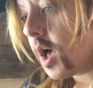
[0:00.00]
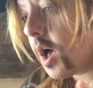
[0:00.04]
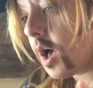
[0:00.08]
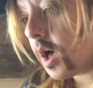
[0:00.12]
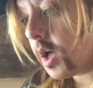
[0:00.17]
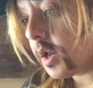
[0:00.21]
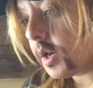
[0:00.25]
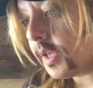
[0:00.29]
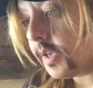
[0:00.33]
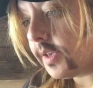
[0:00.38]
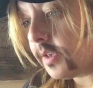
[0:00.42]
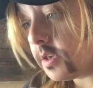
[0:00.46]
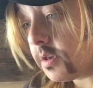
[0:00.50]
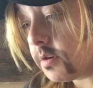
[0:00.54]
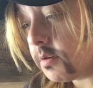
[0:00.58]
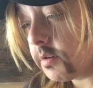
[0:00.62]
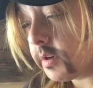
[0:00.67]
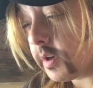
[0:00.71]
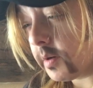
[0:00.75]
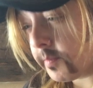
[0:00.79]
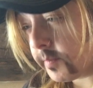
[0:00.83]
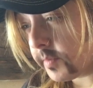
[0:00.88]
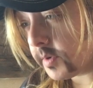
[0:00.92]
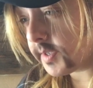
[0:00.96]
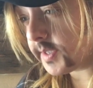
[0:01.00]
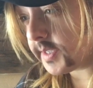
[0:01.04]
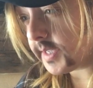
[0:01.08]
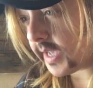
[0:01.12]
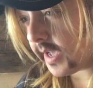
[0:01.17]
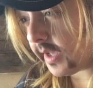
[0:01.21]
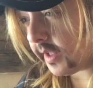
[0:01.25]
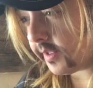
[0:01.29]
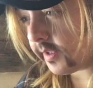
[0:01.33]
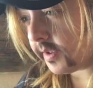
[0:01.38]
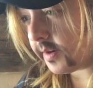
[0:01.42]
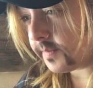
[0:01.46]
honey cucumber
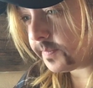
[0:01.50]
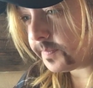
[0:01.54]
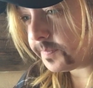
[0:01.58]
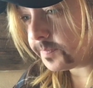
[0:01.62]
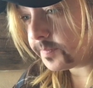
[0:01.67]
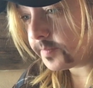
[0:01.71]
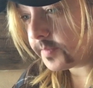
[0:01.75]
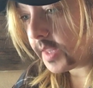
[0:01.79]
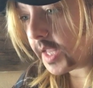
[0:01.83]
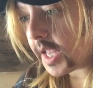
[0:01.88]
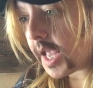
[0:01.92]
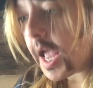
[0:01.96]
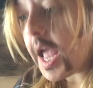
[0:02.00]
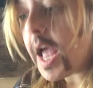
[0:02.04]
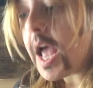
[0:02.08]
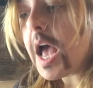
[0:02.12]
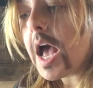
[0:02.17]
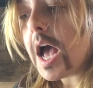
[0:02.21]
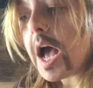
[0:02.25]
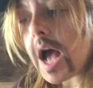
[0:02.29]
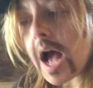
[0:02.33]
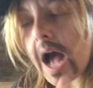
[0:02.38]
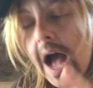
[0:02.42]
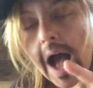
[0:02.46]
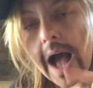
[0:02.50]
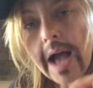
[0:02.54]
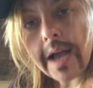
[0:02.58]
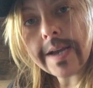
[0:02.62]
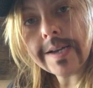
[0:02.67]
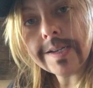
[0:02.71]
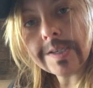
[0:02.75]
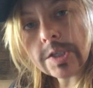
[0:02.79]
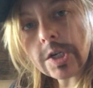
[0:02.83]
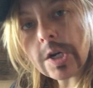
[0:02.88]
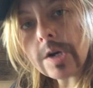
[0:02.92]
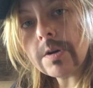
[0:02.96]
salad. I
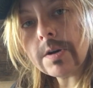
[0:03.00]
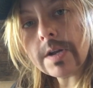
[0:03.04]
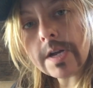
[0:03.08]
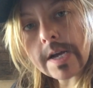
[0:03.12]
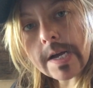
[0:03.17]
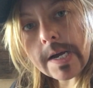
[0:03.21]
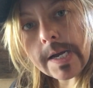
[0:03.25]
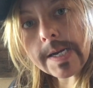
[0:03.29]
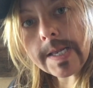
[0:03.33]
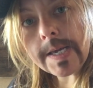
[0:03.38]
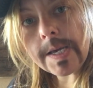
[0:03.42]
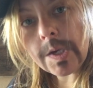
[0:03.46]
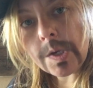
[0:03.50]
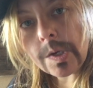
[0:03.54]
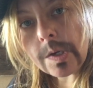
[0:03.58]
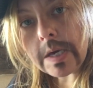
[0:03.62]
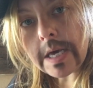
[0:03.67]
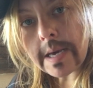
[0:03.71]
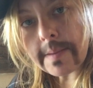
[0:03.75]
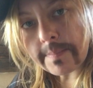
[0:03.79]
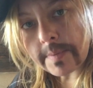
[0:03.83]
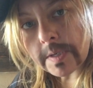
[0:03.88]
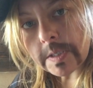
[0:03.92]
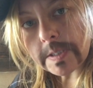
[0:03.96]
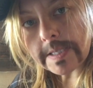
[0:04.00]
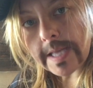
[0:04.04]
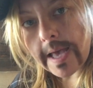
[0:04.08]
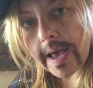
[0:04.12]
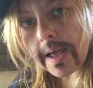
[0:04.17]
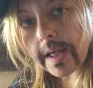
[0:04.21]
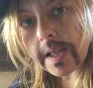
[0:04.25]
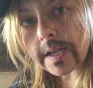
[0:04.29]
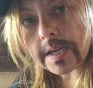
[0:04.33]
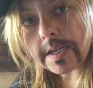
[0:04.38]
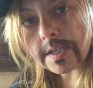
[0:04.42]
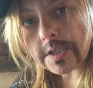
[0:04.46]
could turn a honey cucumber
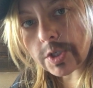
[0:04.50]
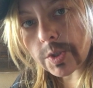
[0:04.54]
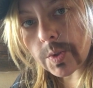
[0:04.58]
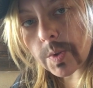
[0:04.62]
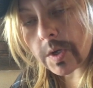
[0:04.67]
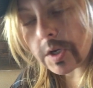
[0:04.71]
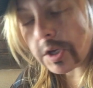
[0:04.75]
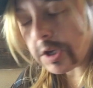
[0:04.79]
salad into a